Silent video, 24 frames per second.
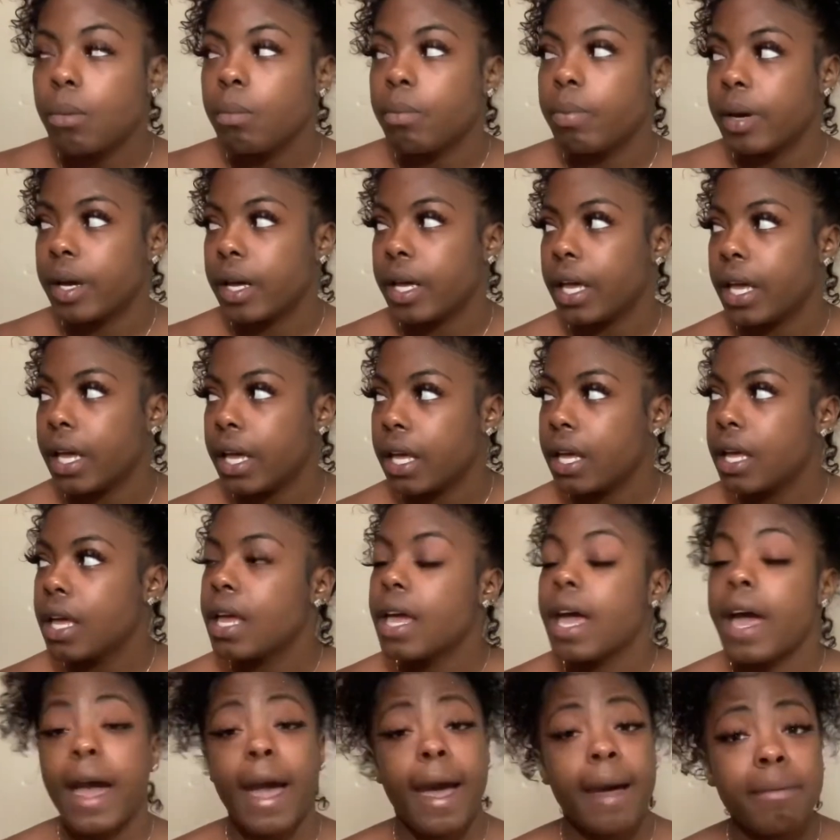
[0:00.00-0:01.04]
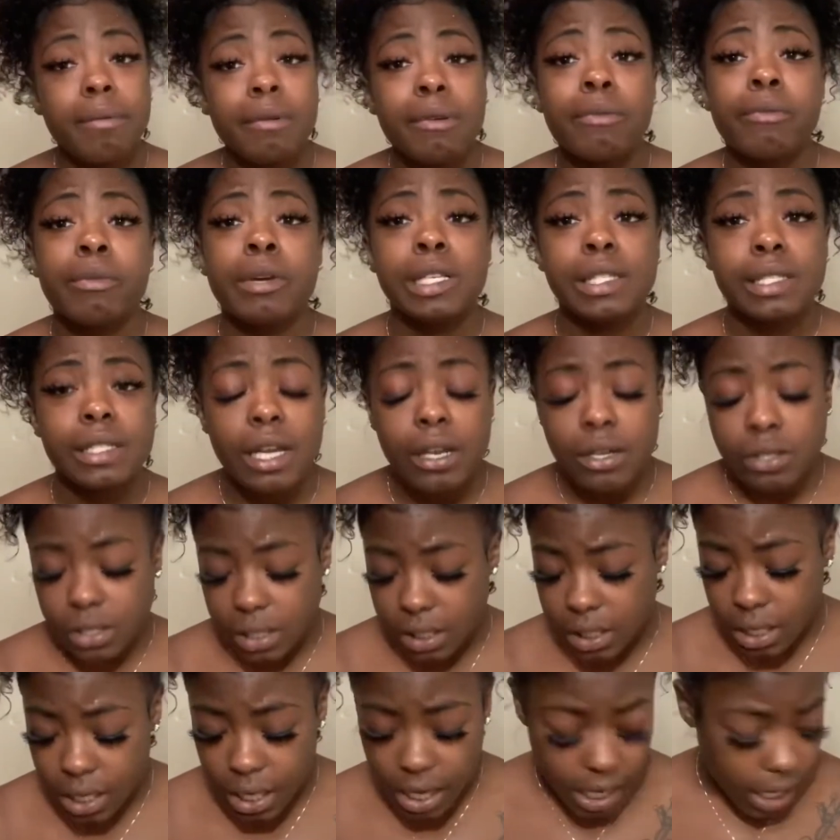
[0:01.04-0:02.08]
But I've been
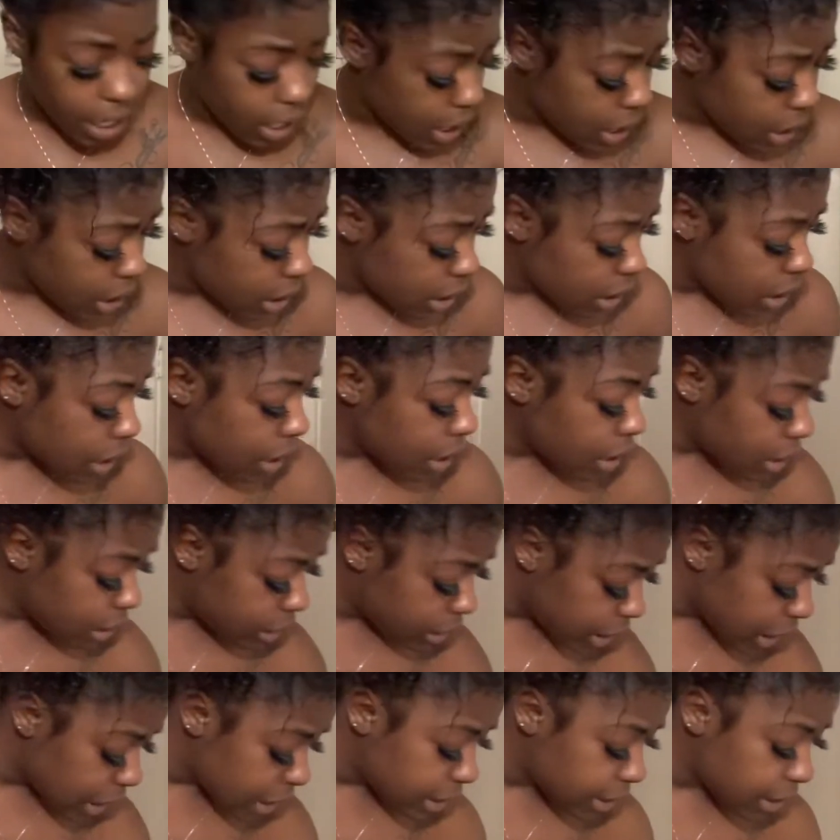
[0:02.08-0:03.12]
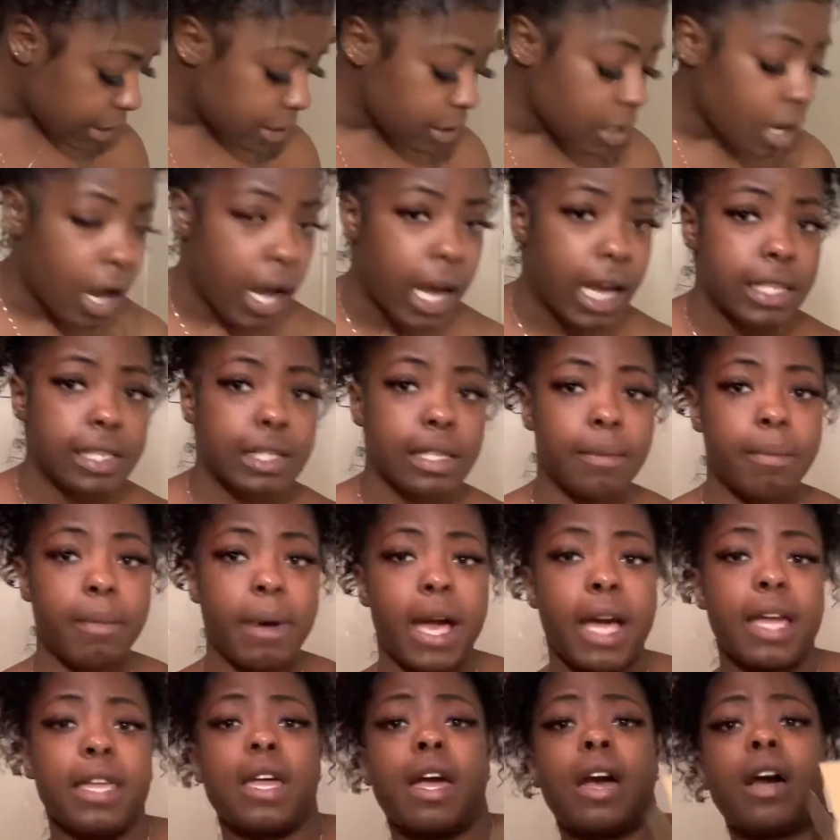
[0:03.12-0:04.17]
researching, and this is an awesome
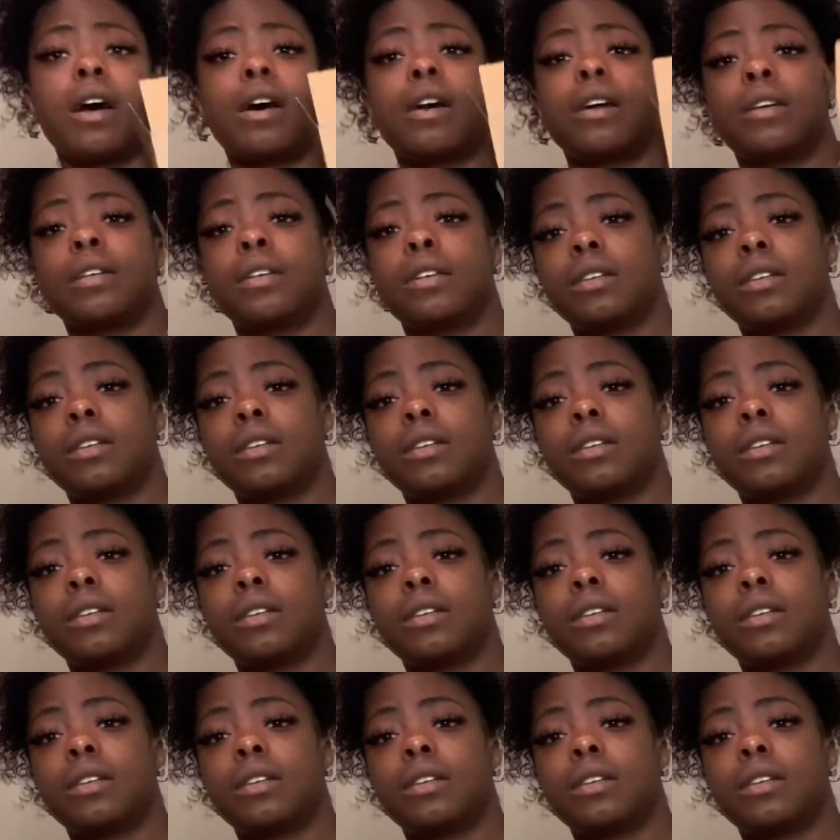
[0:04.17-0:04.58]
buy, y'all.